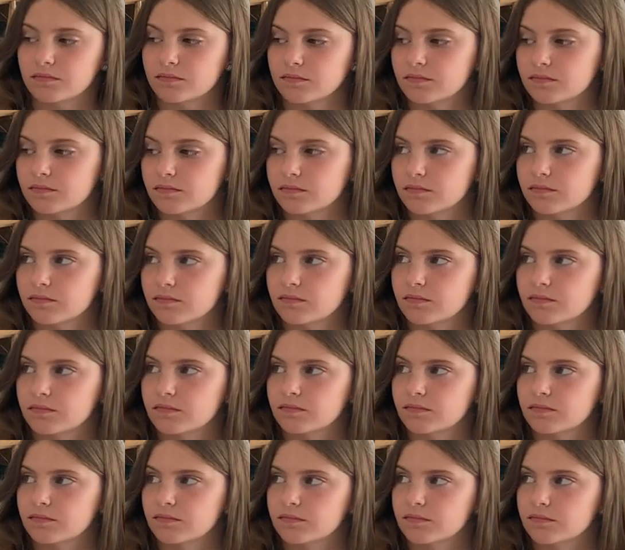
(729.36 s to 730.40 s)

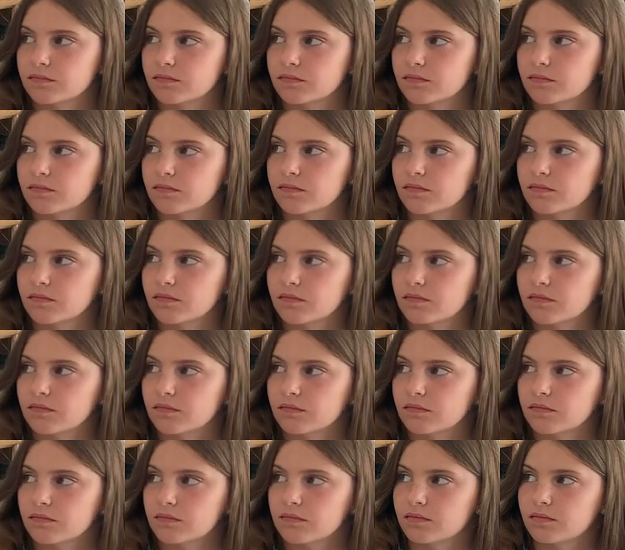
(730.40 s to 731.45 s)

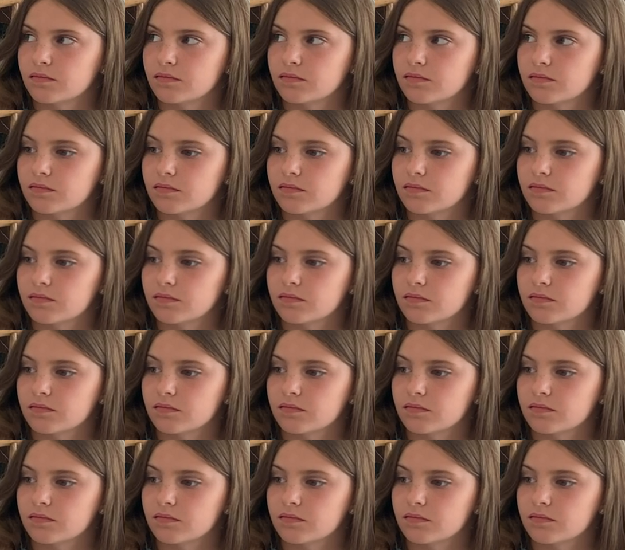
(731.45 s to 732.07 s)
(not speaking)